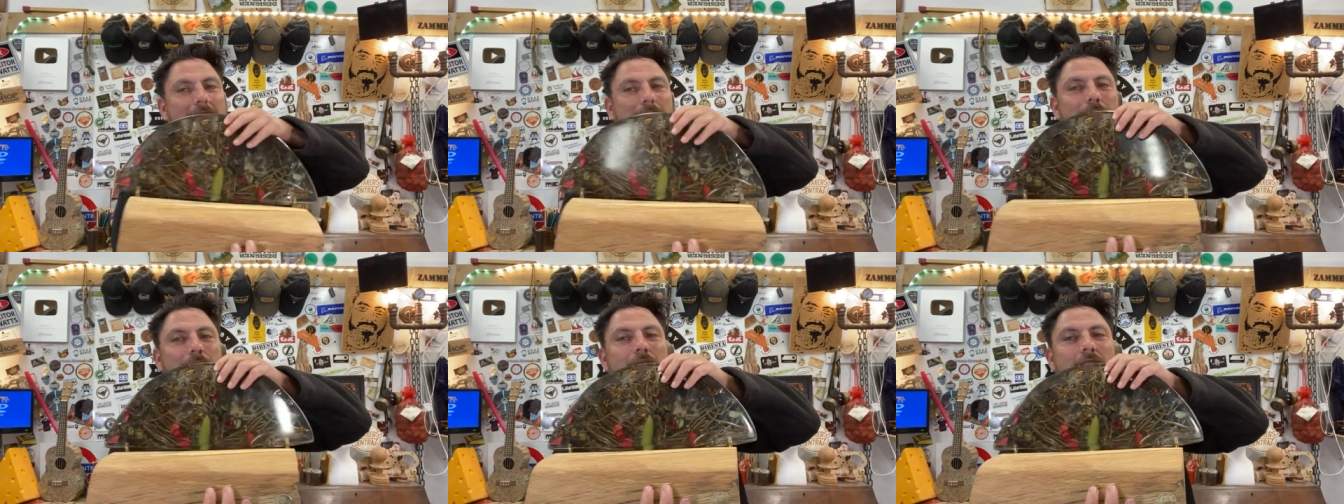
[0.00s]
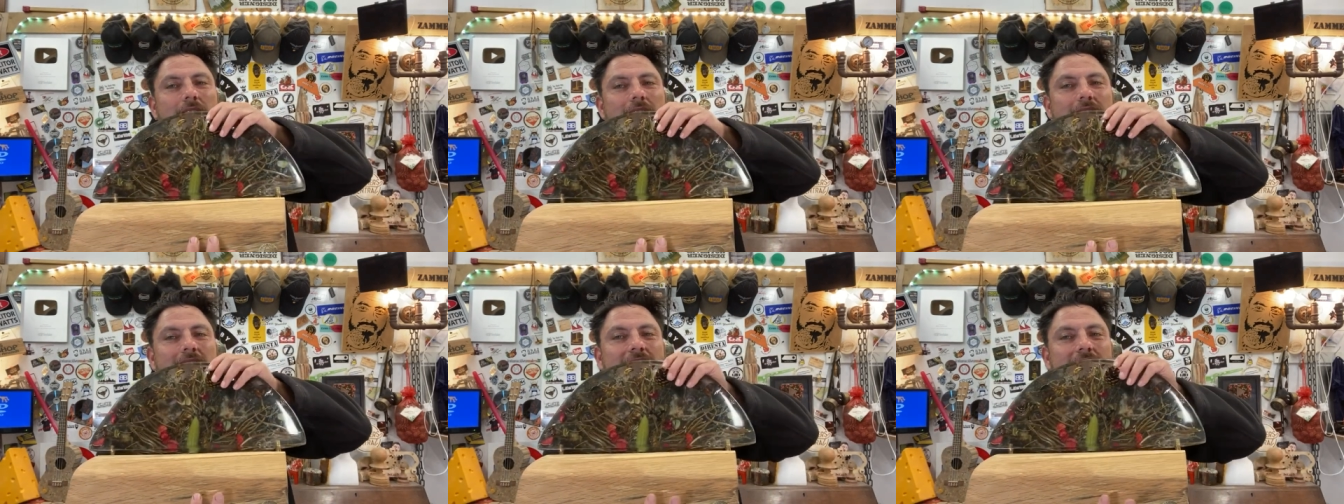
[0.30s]

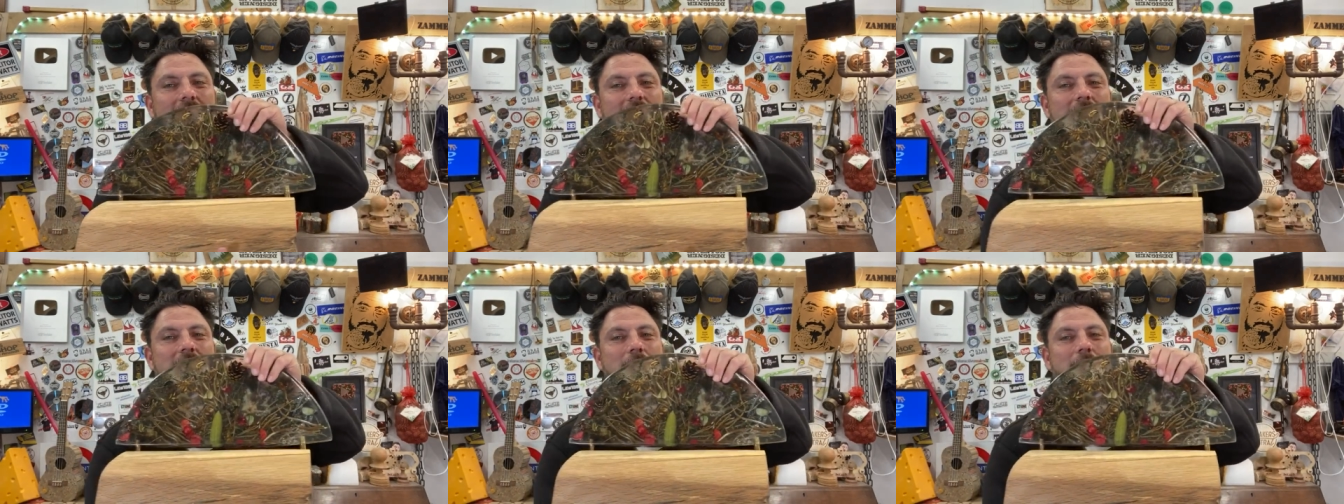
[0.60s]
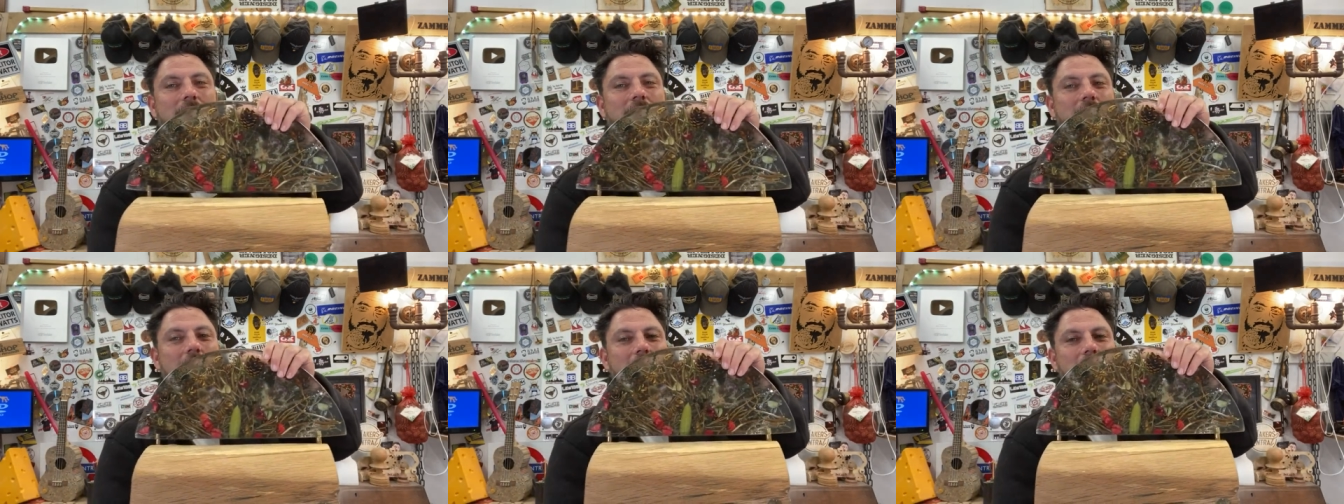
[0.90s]
But, you know, there
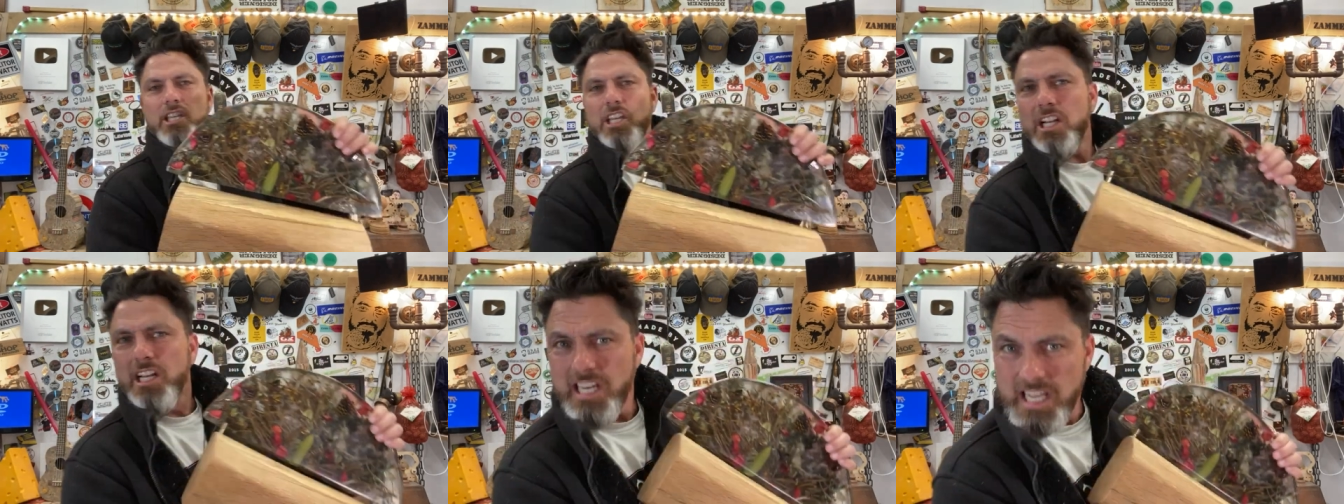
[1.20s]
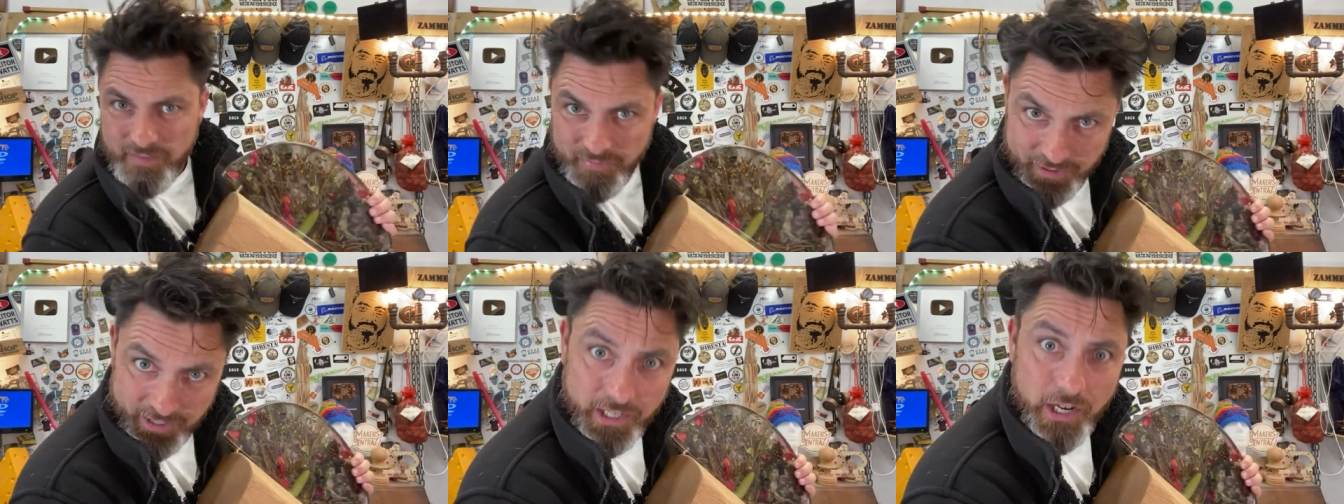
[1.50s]
we go. You
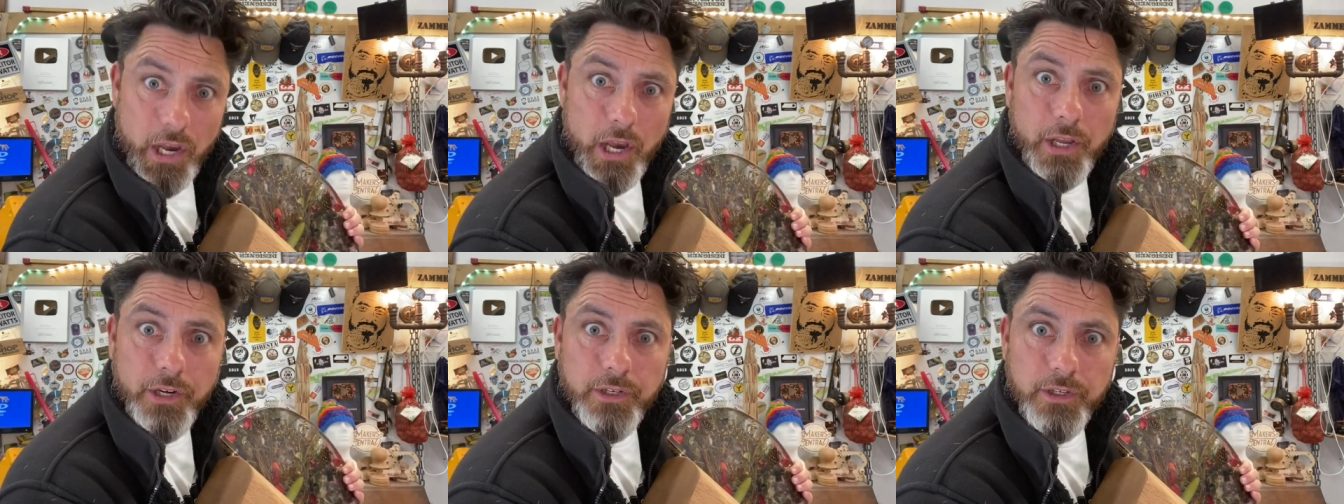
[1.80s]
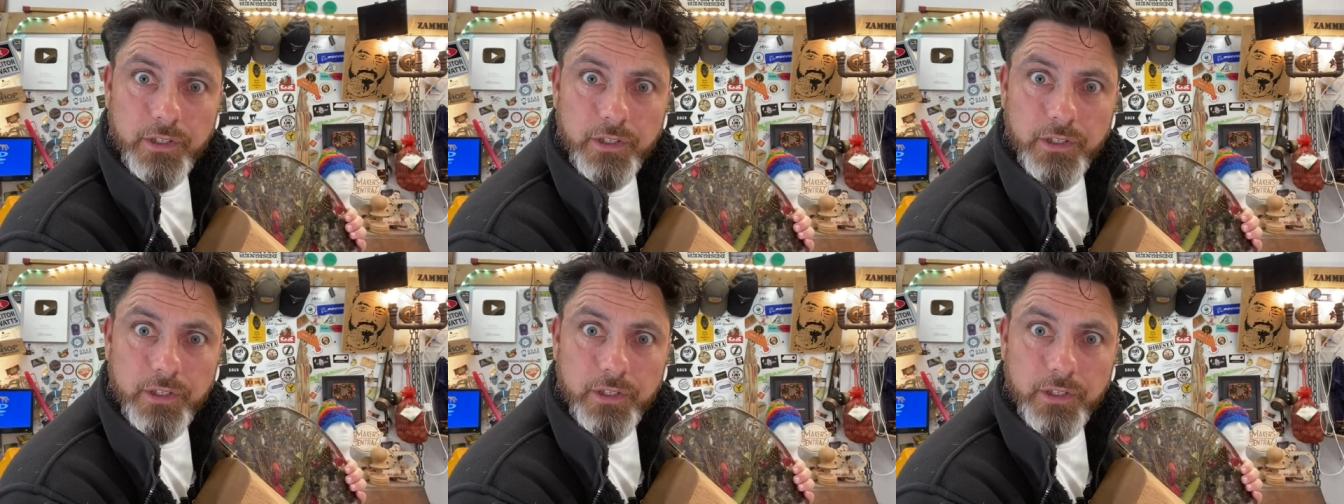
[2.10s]
live and learn.